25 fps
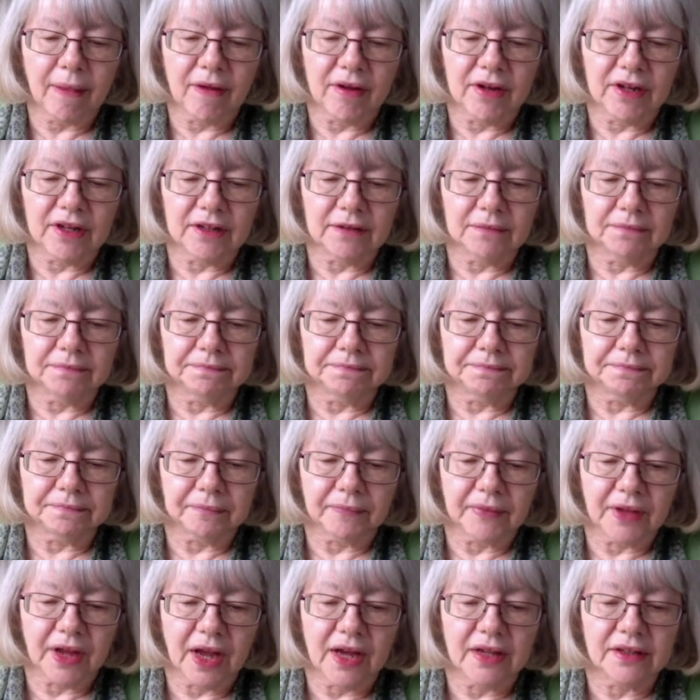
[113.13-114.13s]

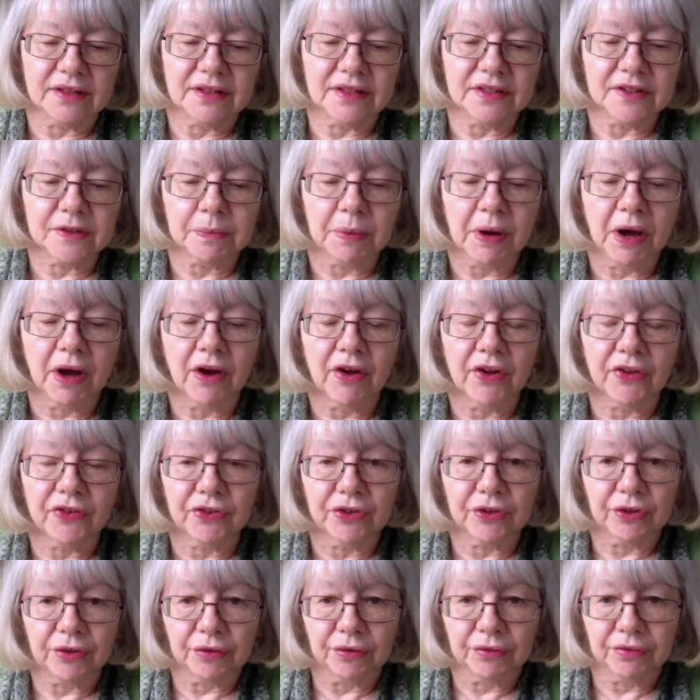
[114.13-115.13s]
And as
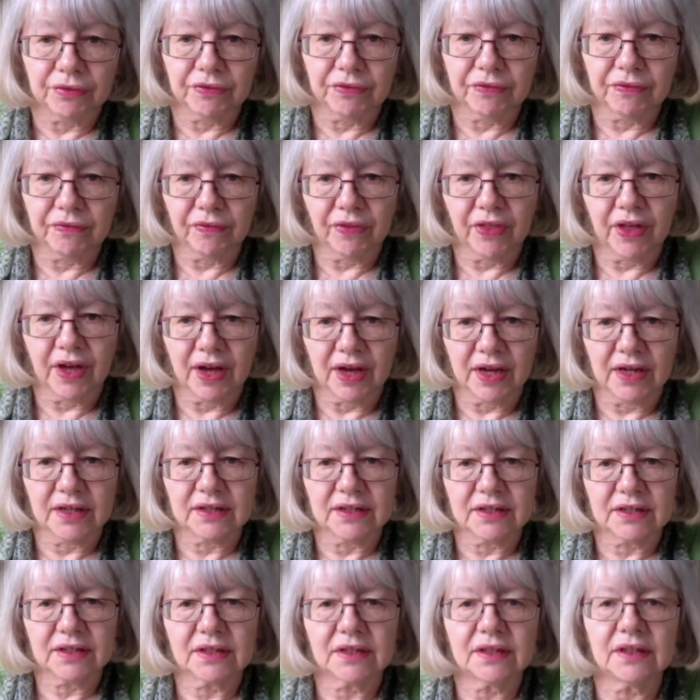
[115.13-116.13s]
part of
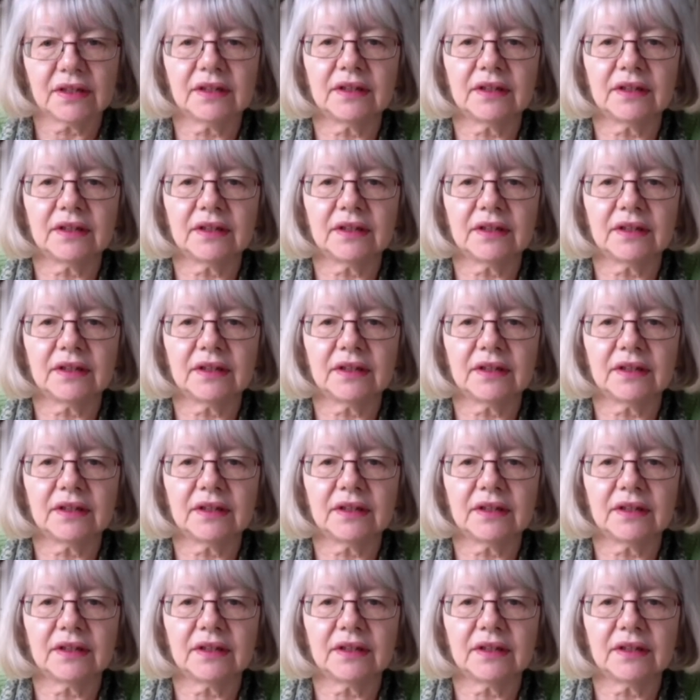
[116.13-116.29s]
that,